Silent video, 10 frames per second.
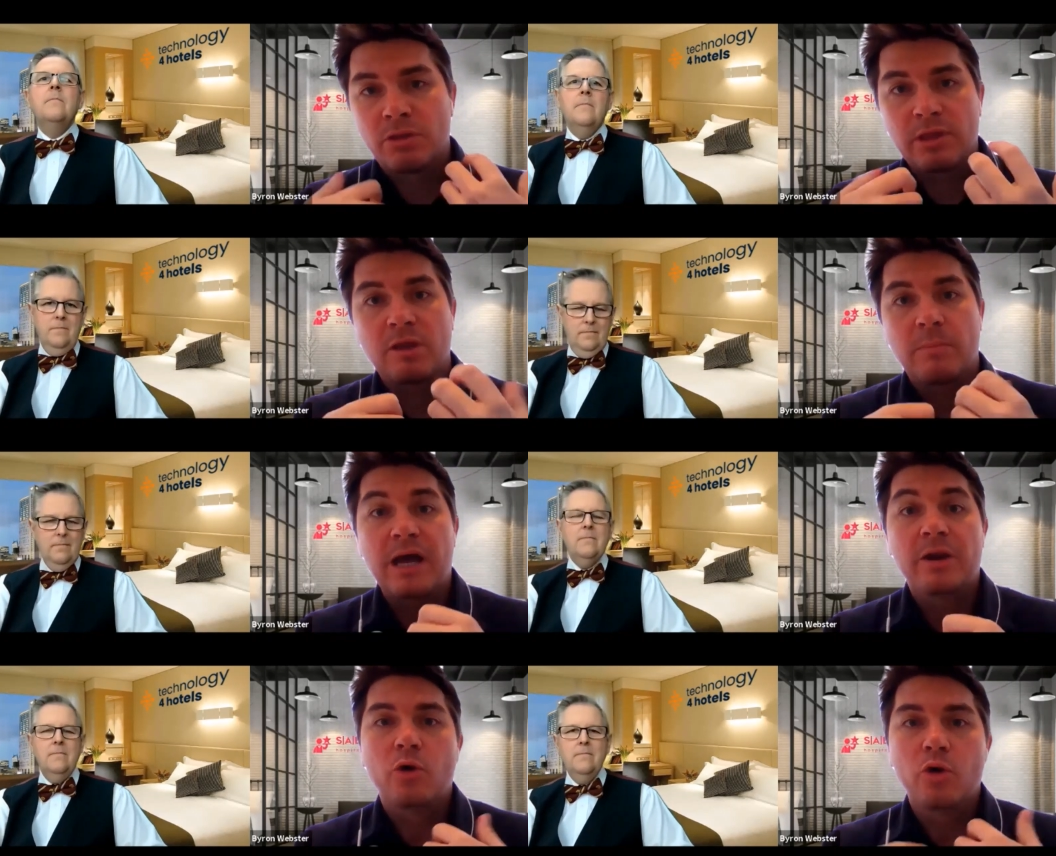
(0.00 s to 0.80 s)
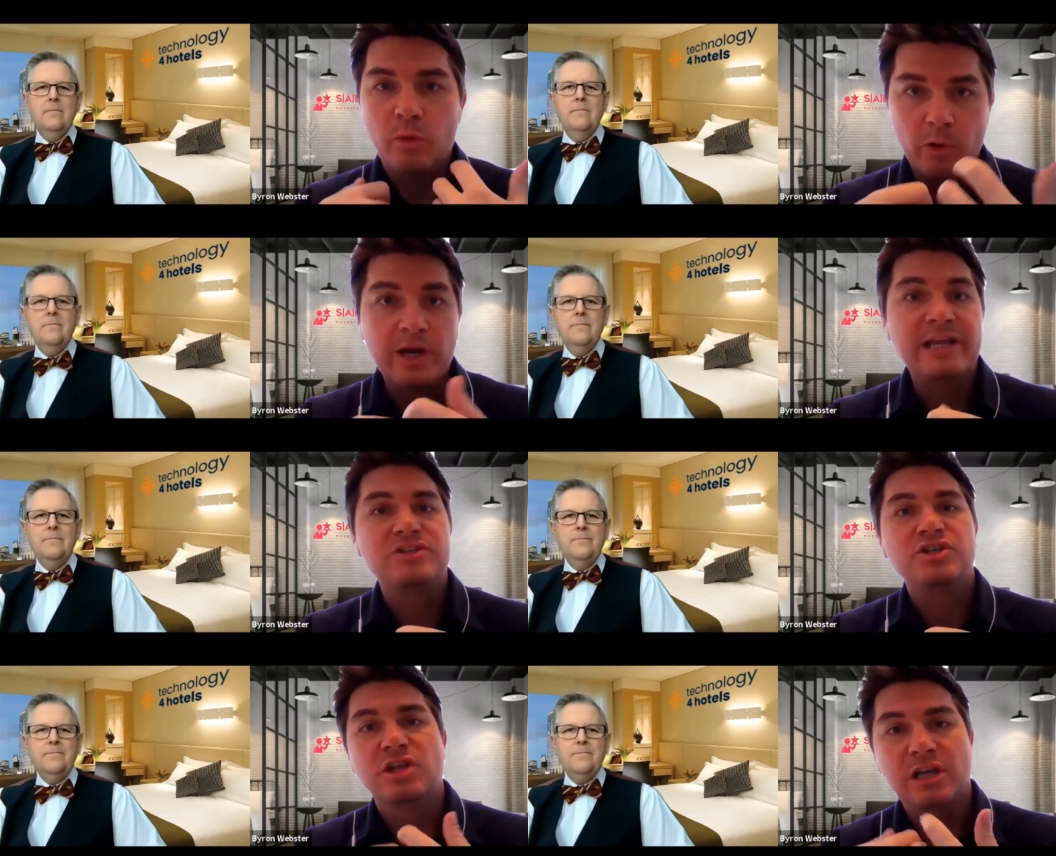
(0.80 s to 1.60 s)
Speaker 1: think about Uber
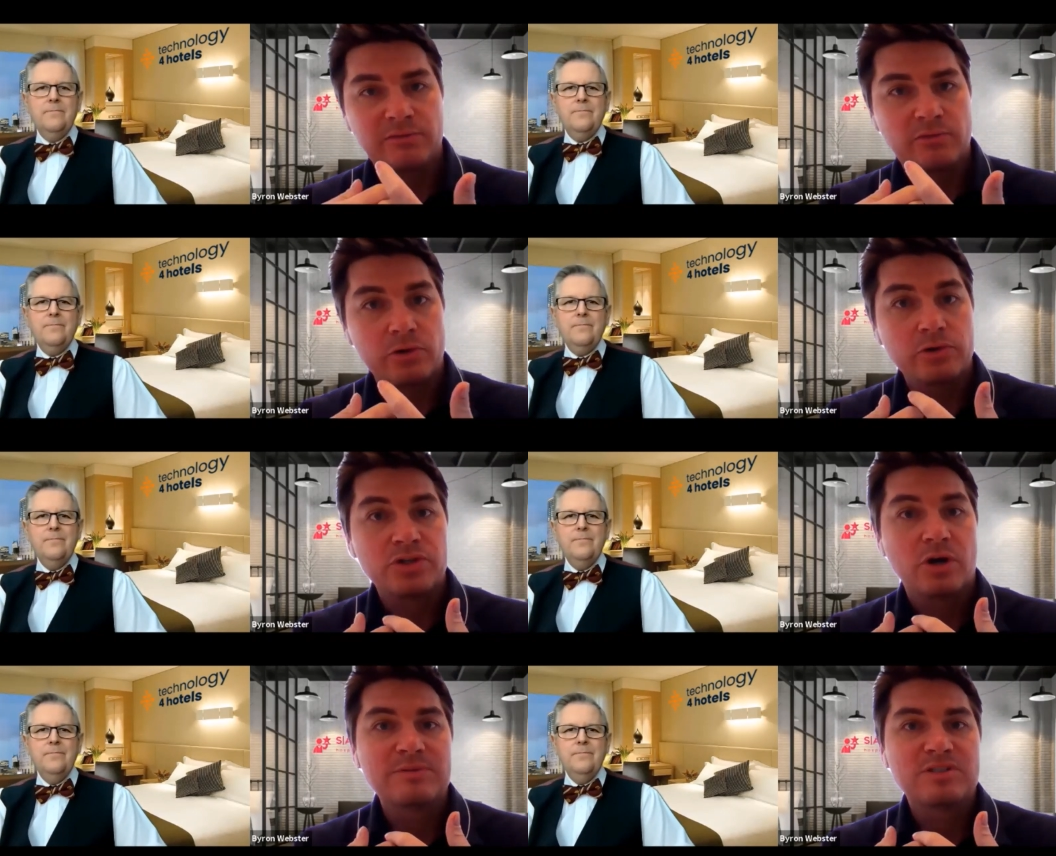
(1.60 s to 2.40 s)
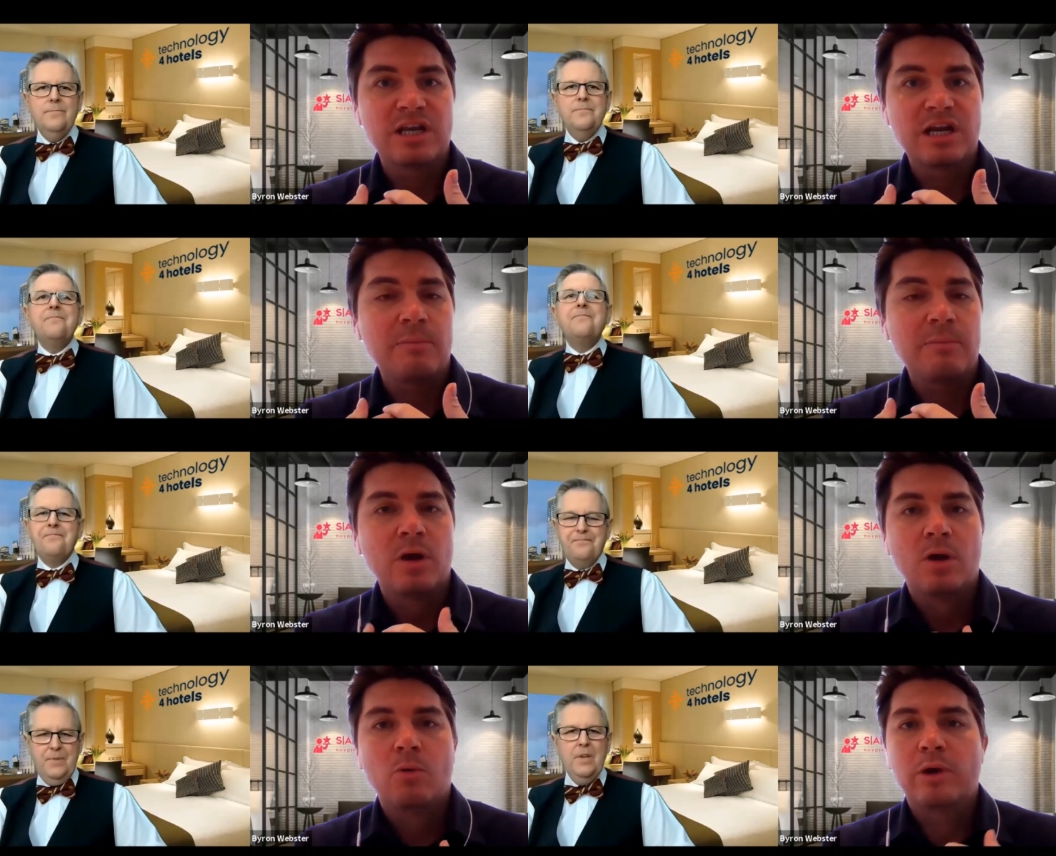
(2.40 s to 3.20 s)
Eats, your Deliveroo type
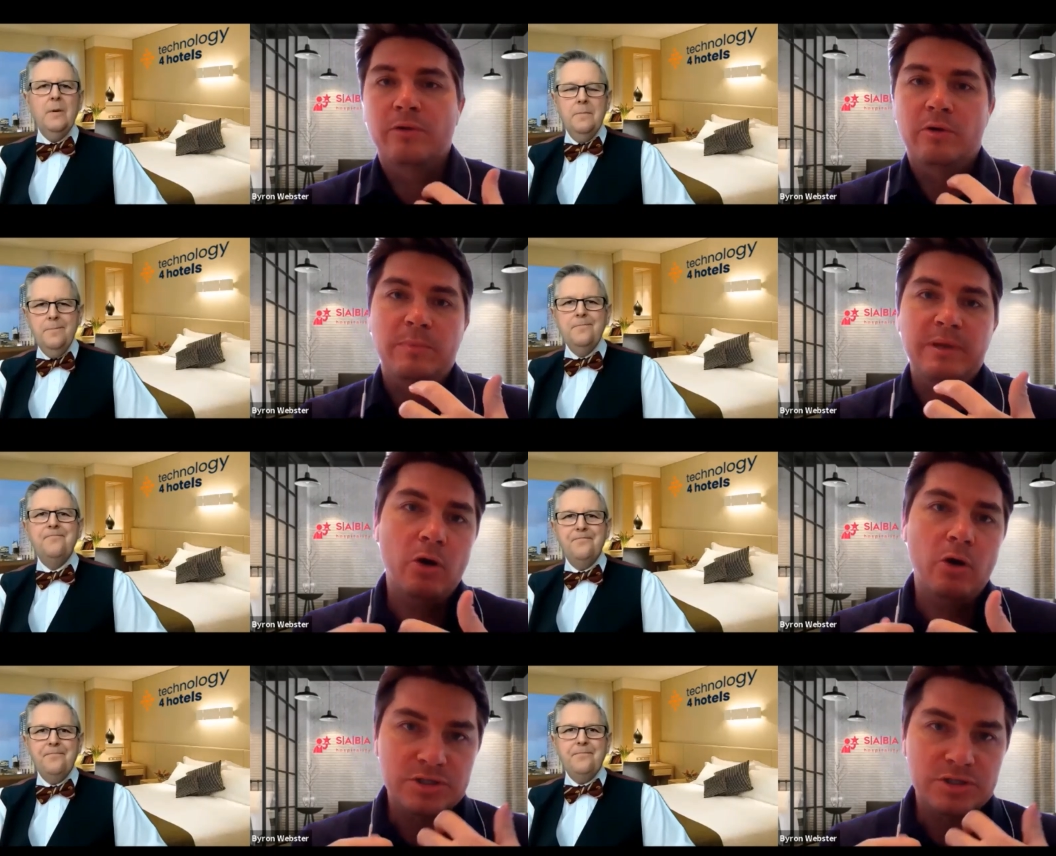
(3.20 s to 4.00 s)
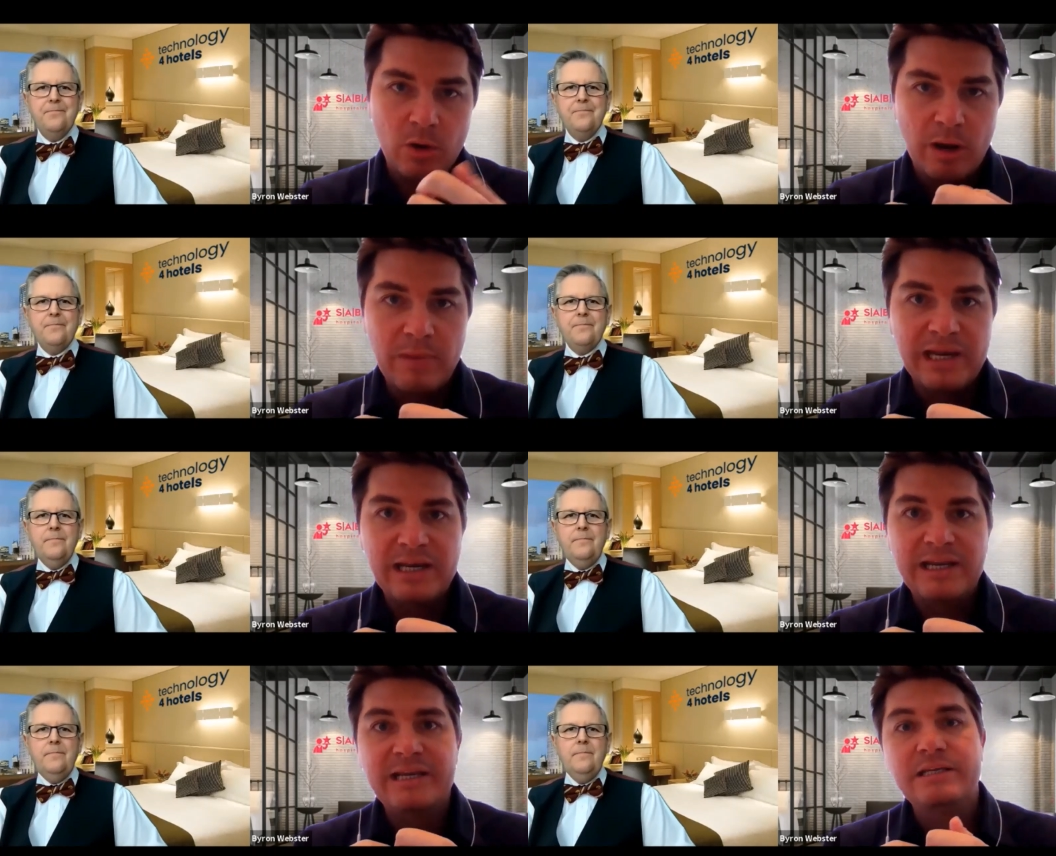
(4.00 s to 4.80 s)
setup, whether it be hotel
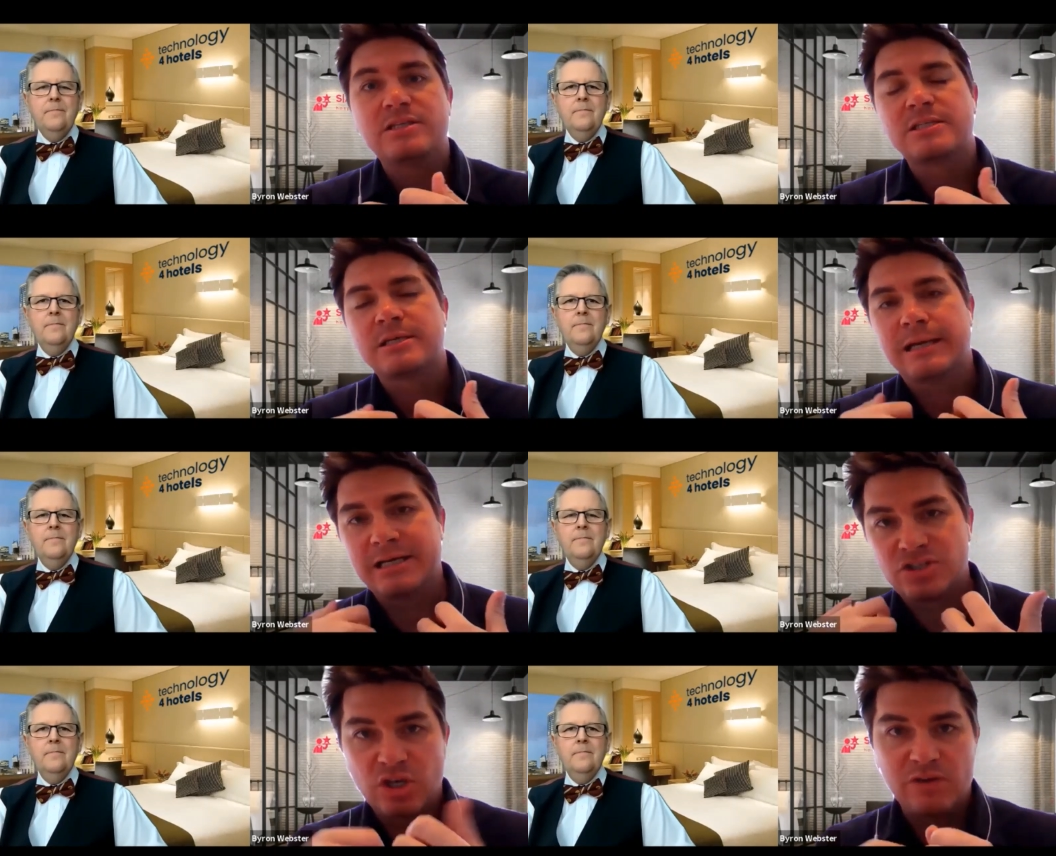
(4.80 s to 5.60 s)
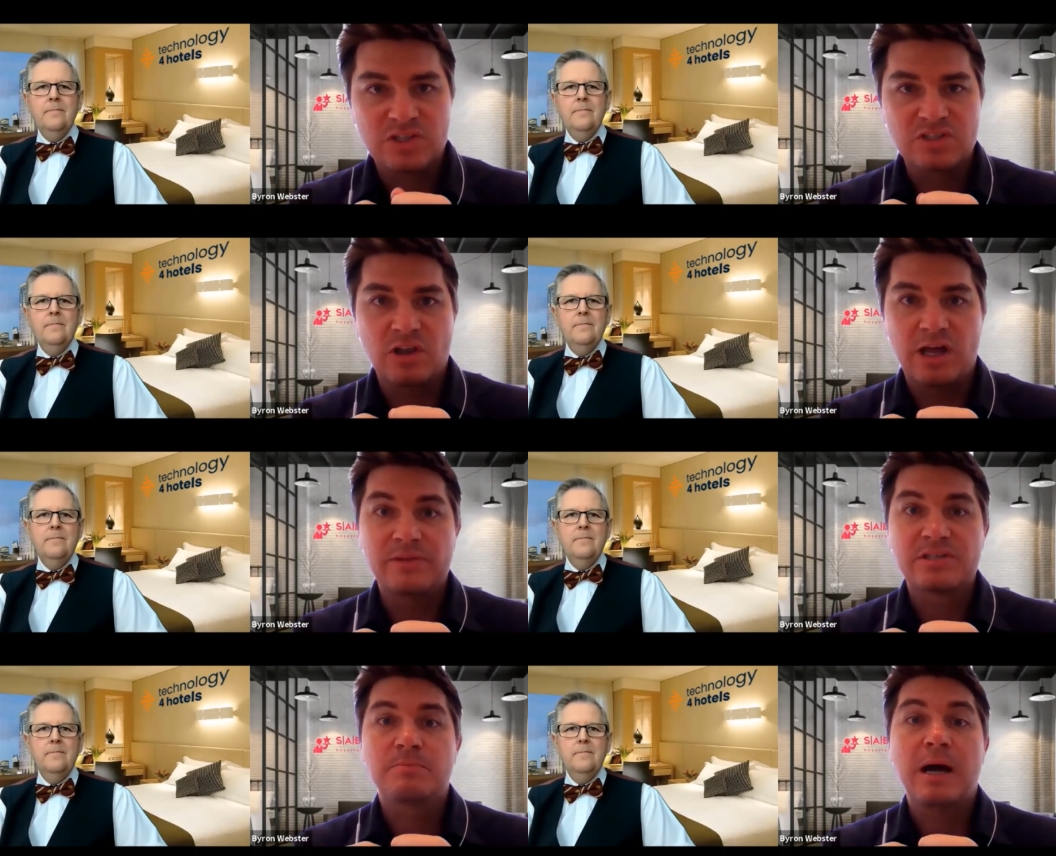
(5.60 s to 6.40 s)
amenities, uh, services like
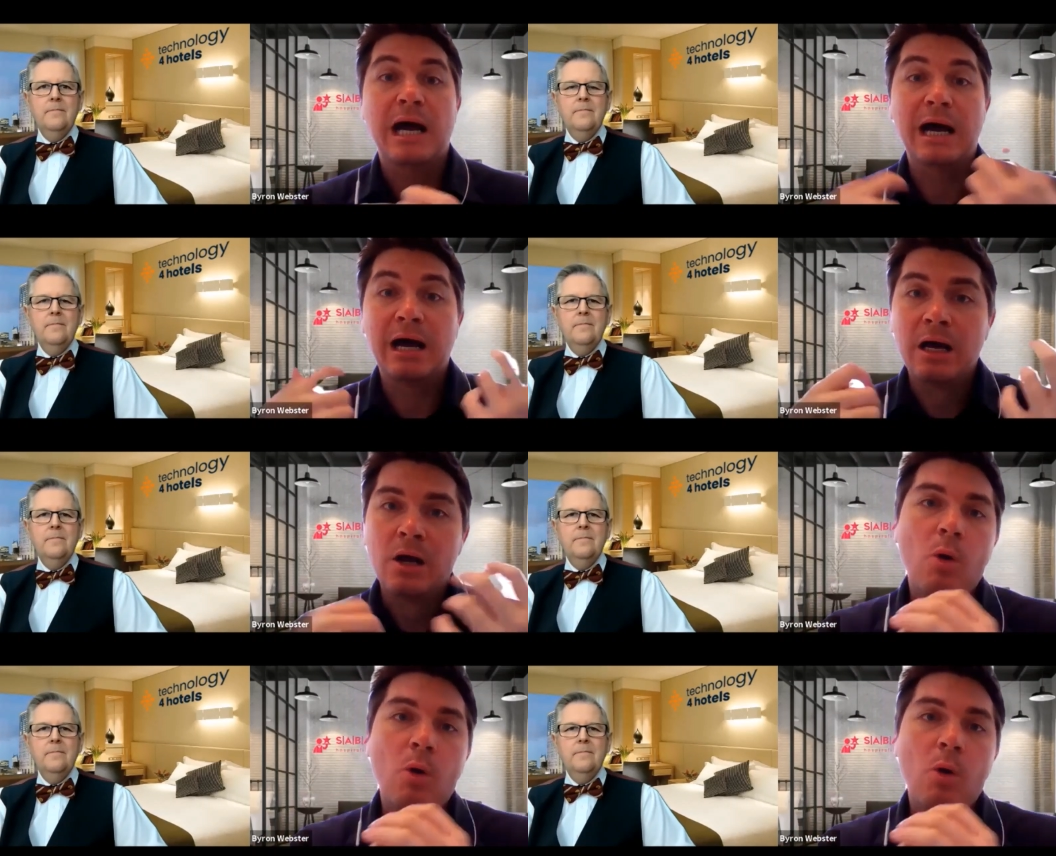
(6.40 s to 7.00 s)
the spa,